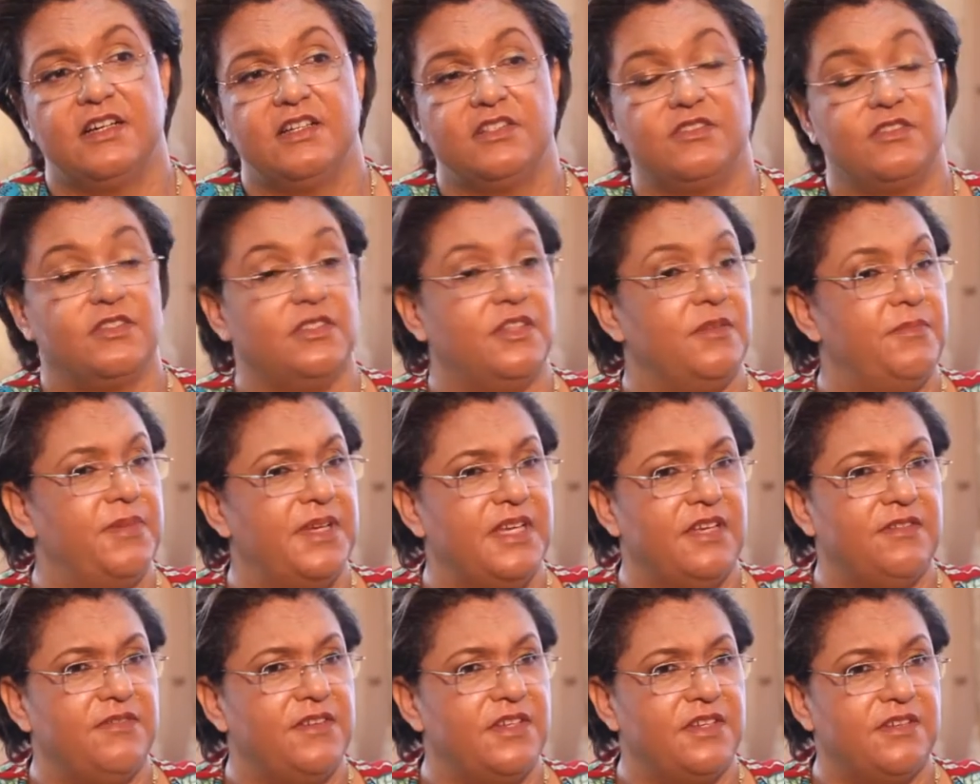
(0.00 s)
to the
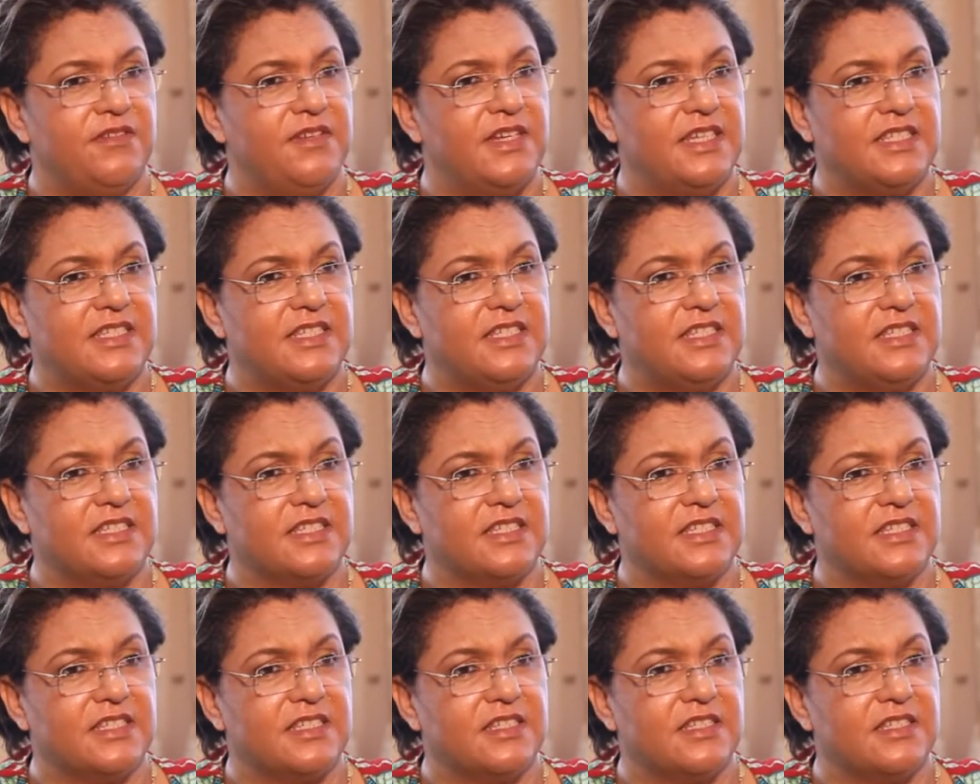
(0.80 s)
benefit of our
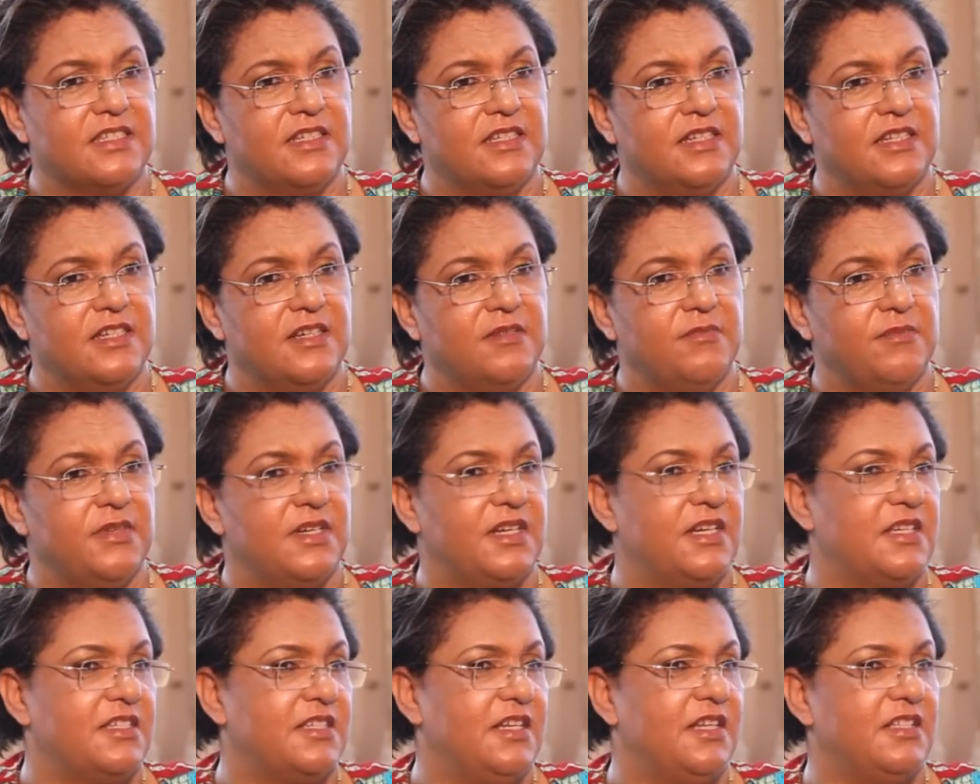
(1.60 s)
citizens,
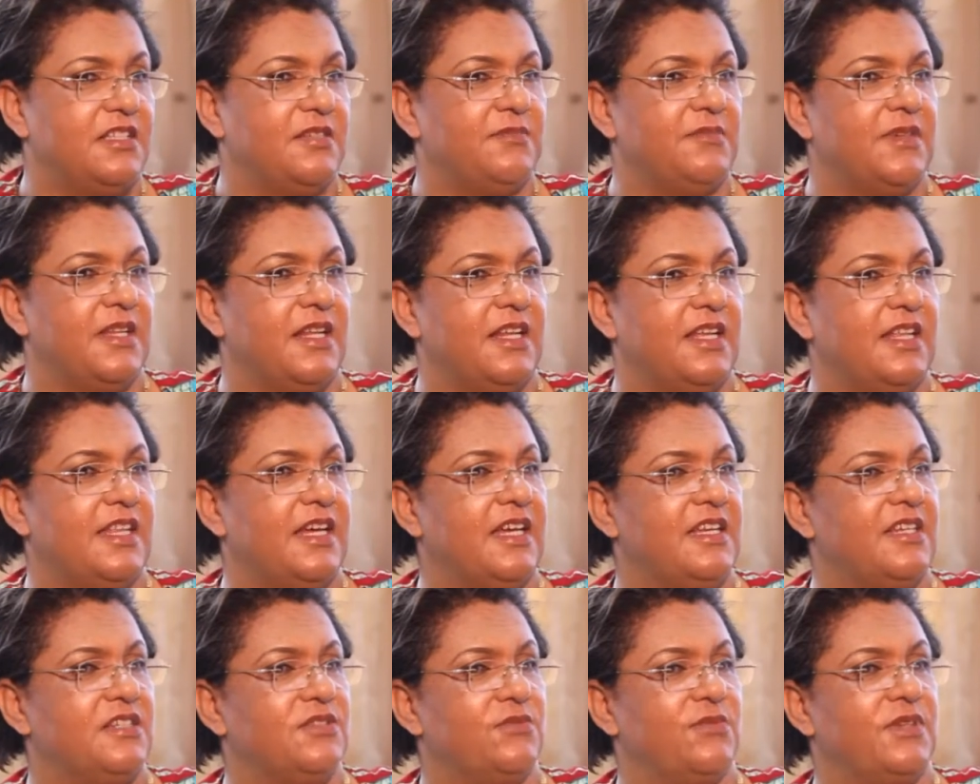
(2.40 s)
because ultimately
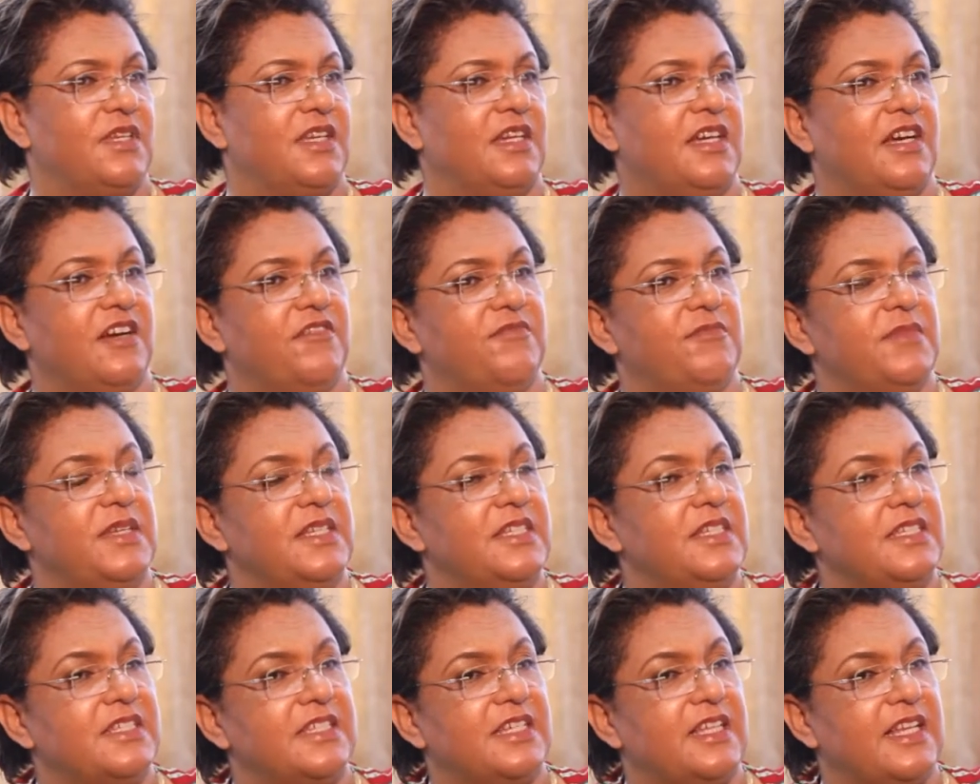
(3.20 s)
that is what a
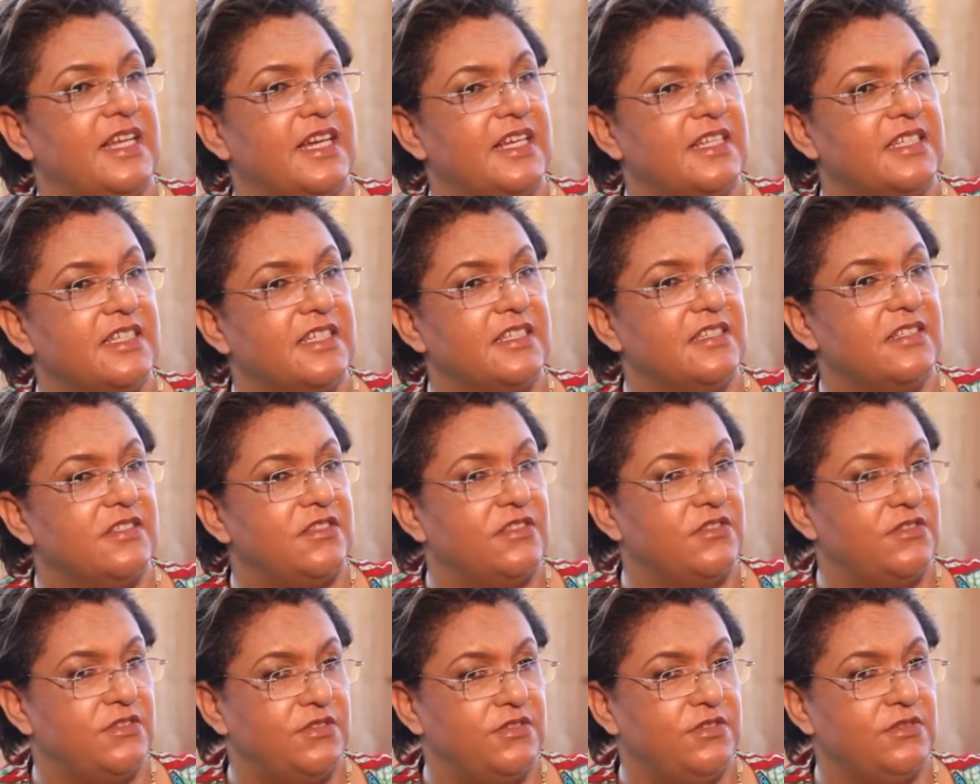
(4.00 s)
government is elected
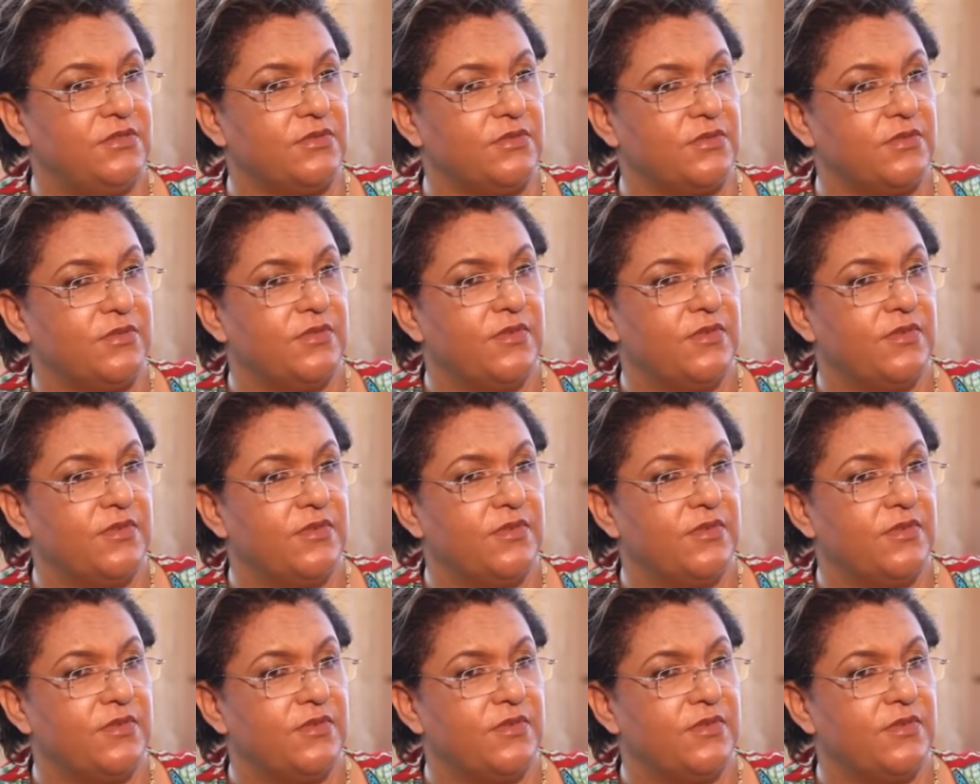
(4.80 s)
to do.